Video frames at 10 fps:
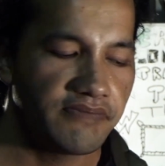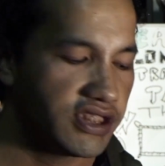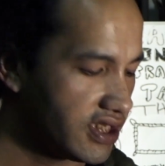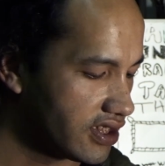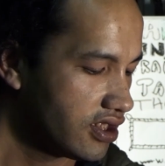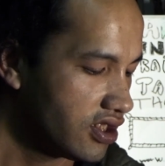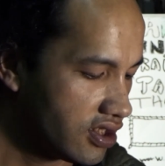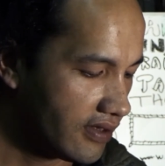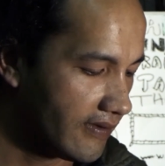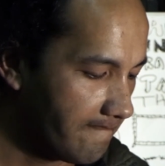But yeah,
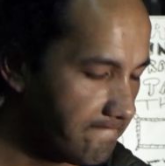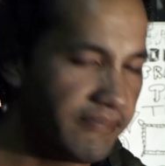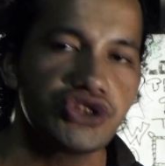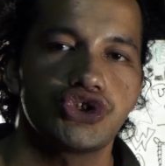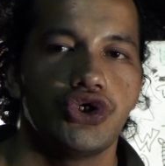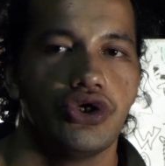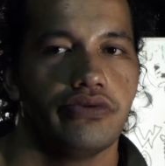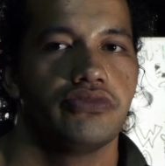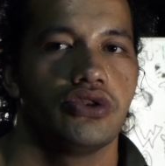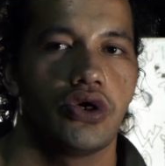big
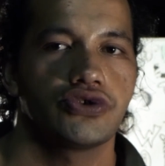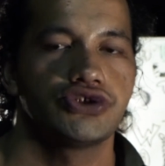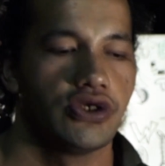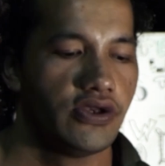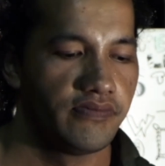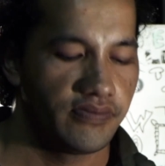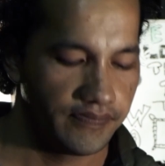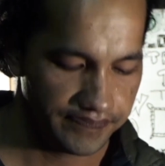term, long term.